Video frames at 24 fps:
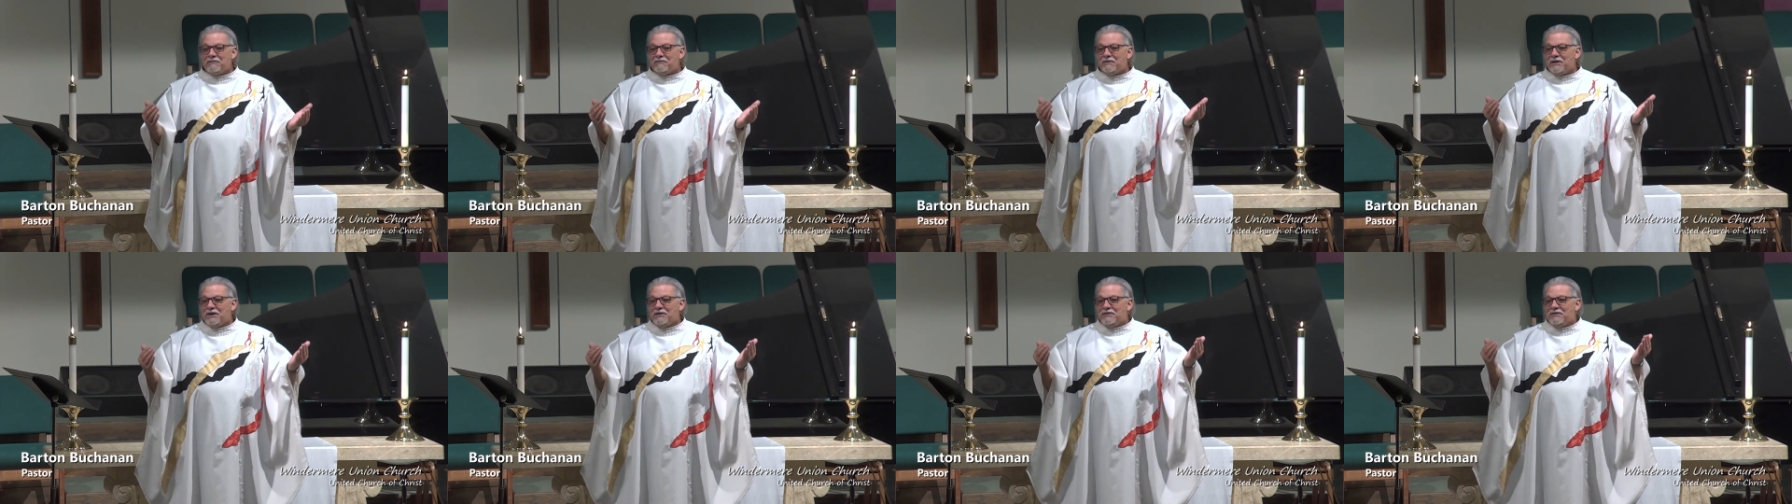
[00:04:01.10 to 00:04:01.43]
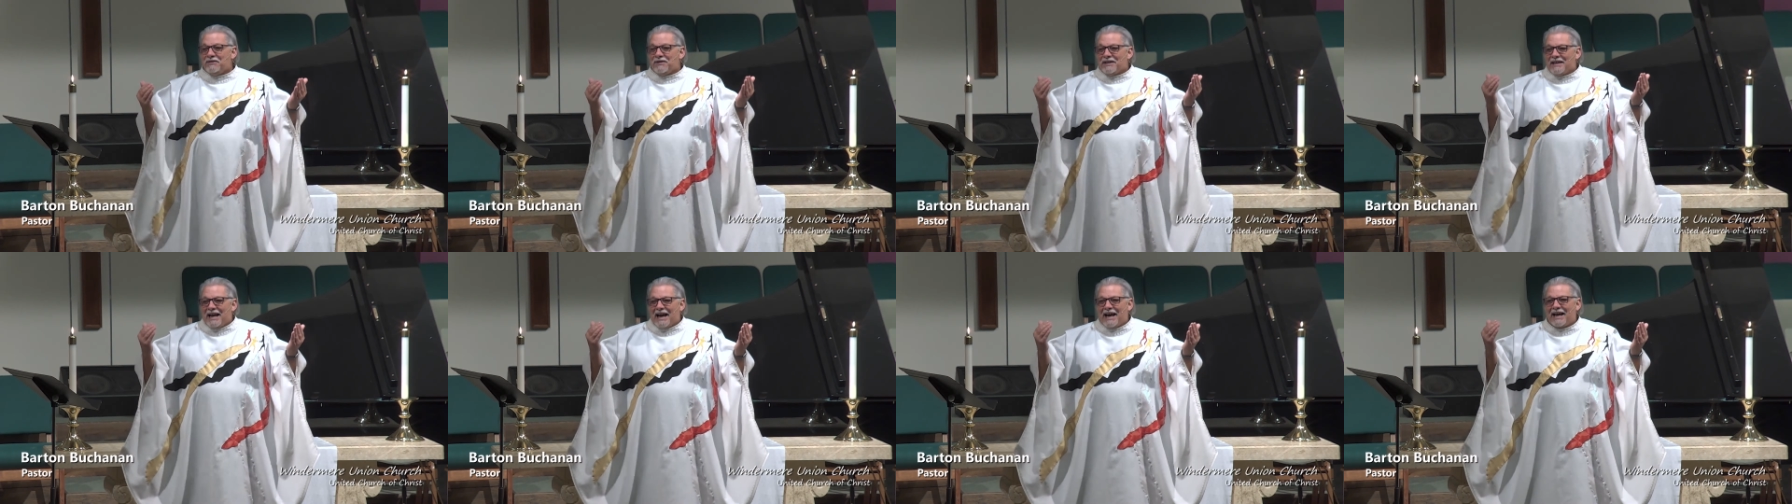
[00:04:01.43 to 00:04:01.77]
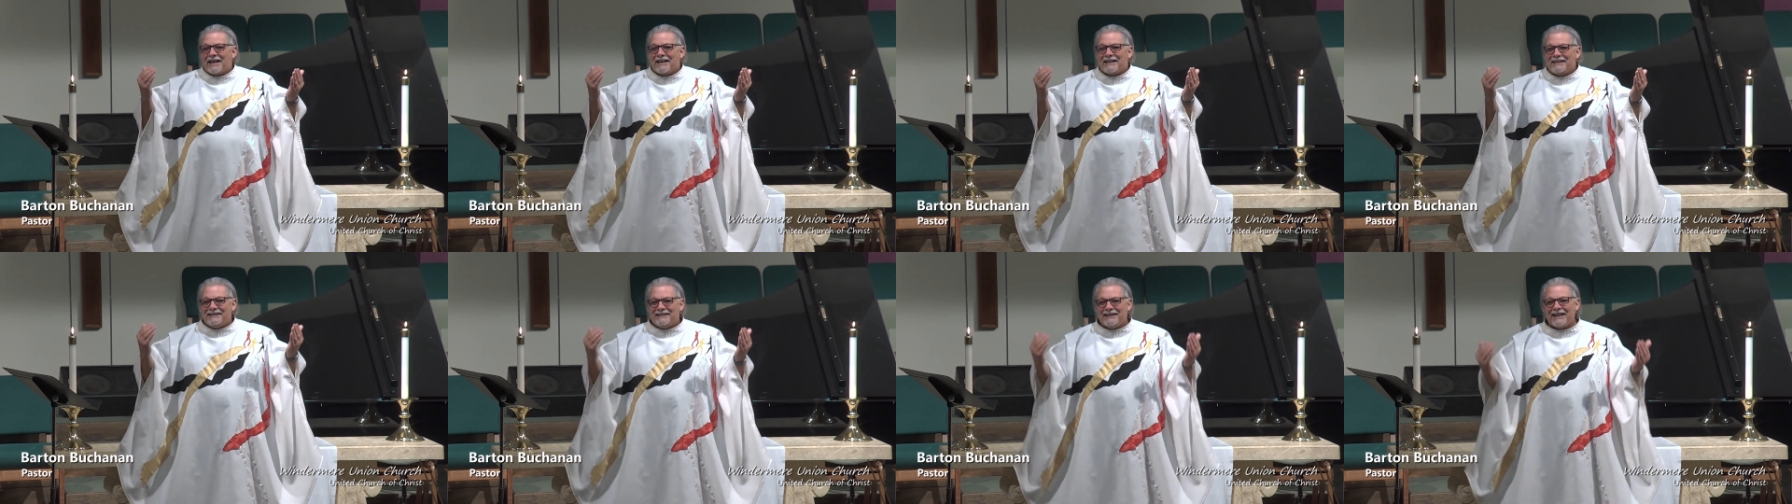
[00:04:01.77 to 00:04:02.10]
even got a
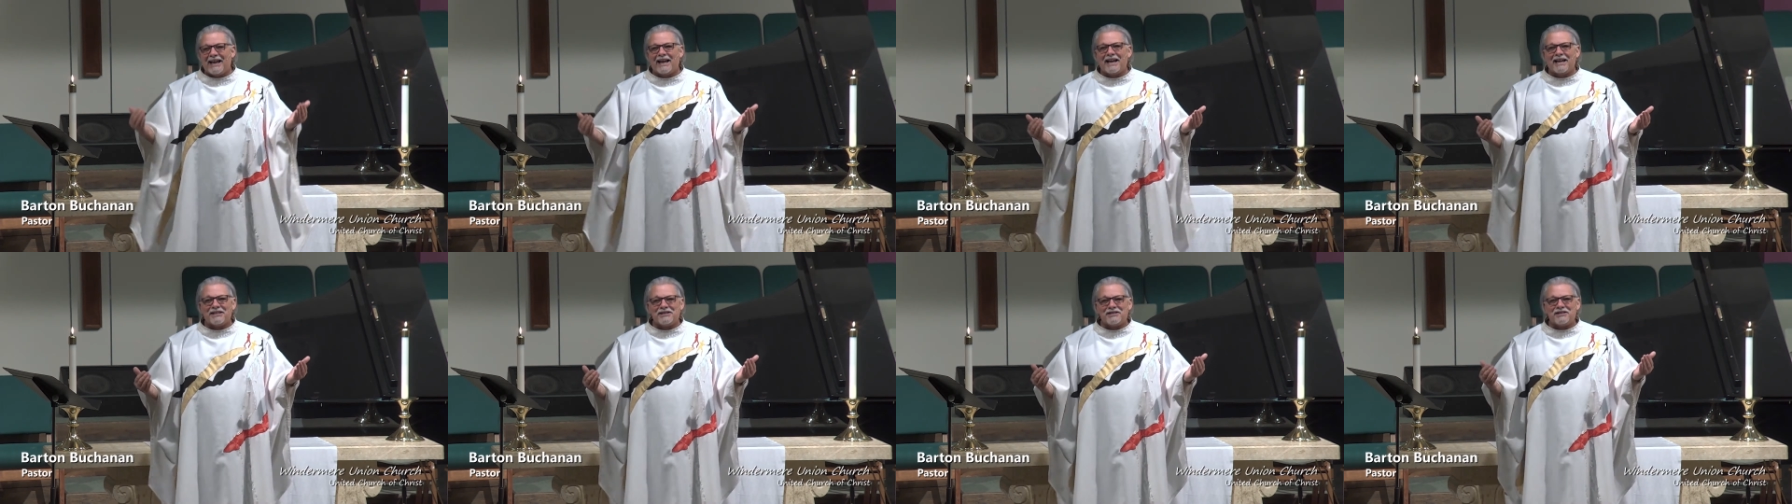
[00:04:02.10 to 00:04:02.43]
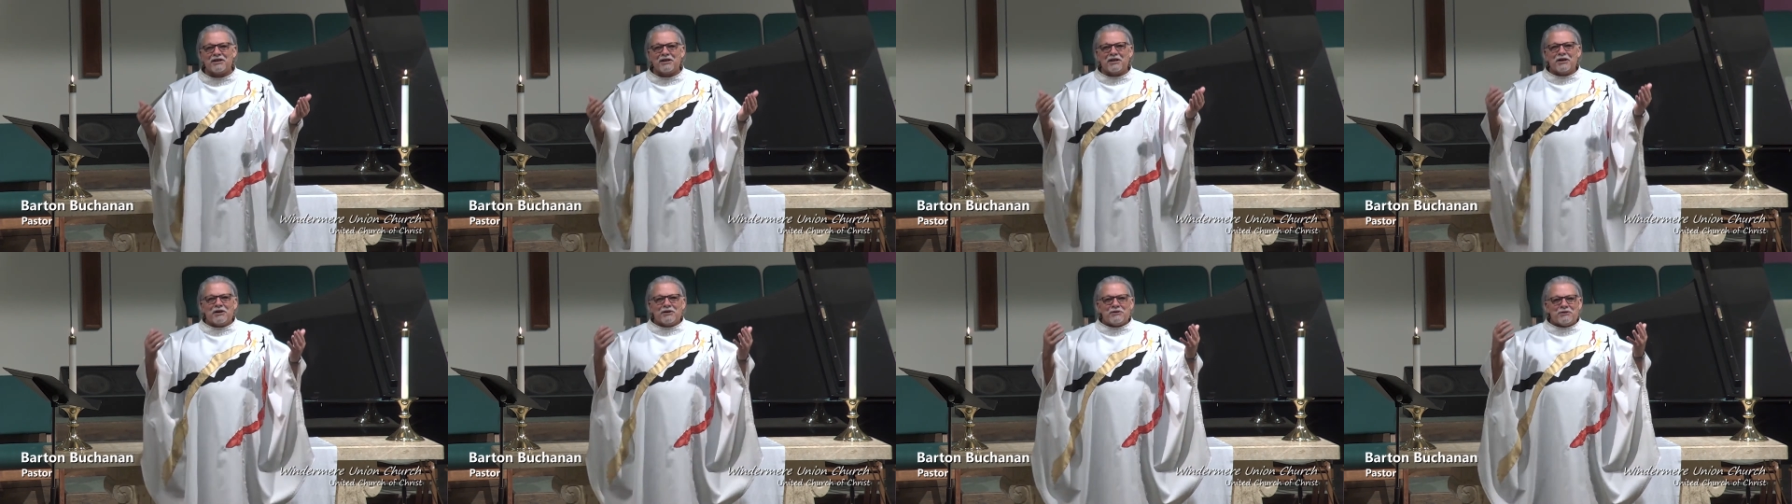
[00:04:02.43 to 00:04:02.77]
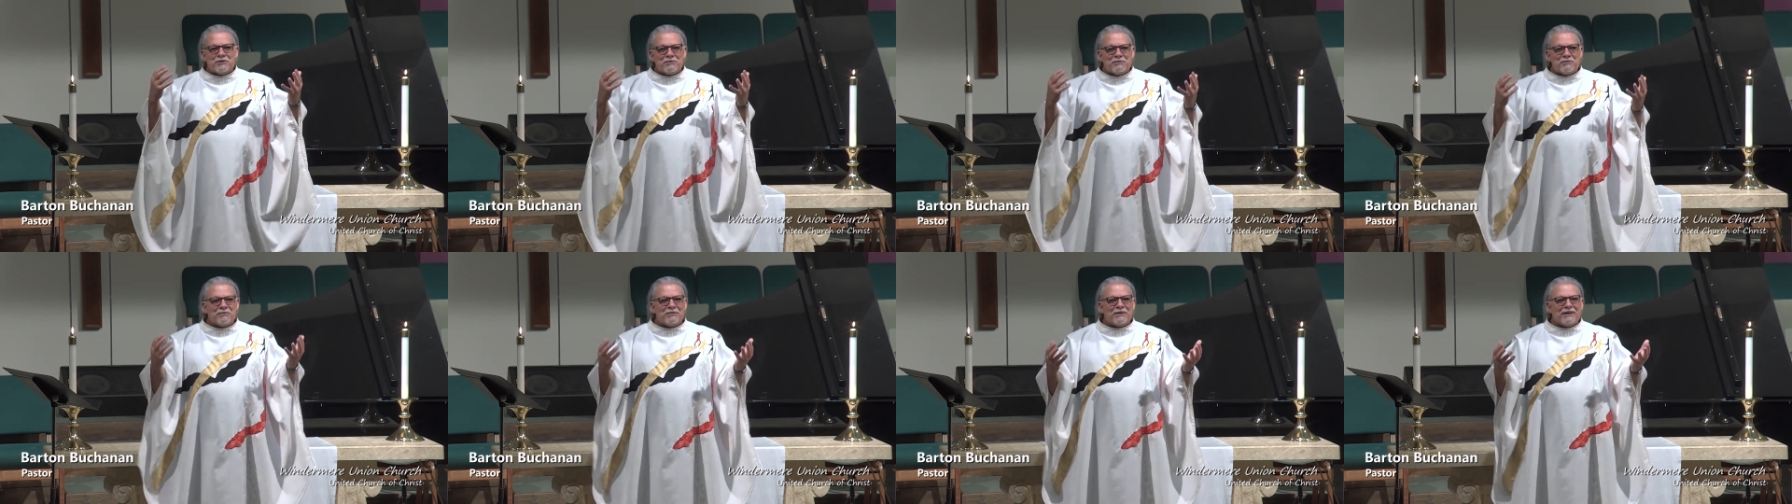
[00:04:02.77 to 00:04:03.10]
chance to
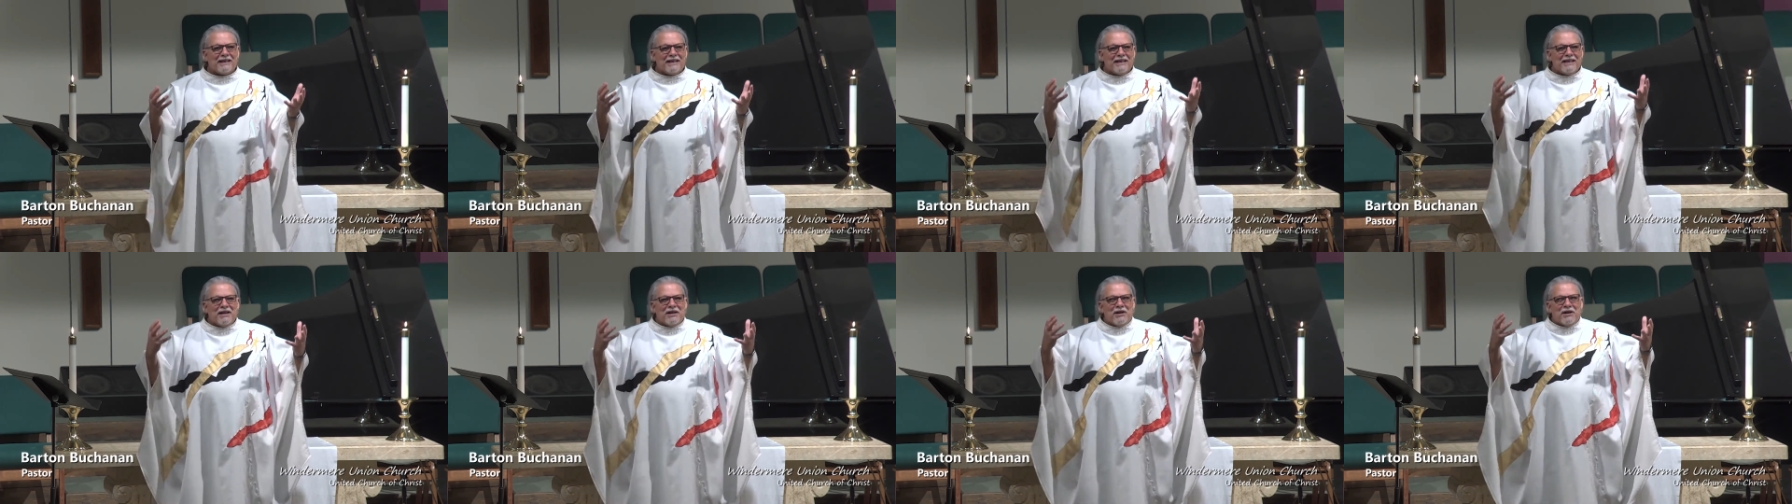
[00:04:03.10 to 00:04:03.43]
really